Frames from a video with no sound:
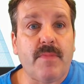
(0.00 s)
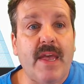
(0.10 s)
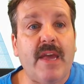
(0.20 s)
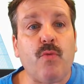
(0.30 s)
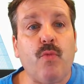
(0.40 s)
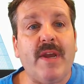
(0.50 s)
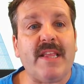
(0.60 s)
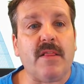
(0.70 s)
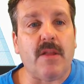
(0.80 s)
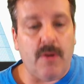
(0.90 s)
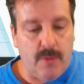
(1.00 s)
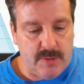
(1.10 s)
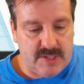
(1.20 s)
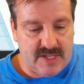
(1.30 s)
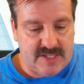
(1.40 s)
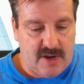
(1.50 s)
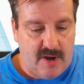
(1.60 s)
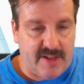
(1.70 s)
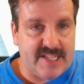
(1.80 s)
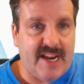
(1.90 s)
and when it loads, let's
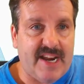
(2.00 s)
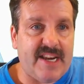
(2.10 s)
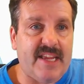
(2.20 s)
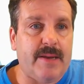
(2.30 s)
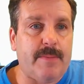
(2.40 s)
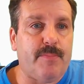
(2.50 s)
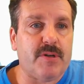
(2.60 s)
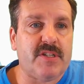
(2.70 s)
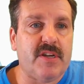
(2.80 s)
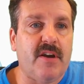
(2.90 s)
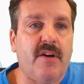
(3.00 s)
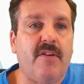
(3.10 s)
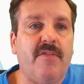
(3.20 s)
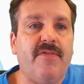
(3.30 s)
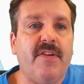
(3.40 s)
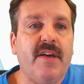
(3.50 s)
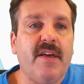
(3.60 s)
call it tiny bookshelf,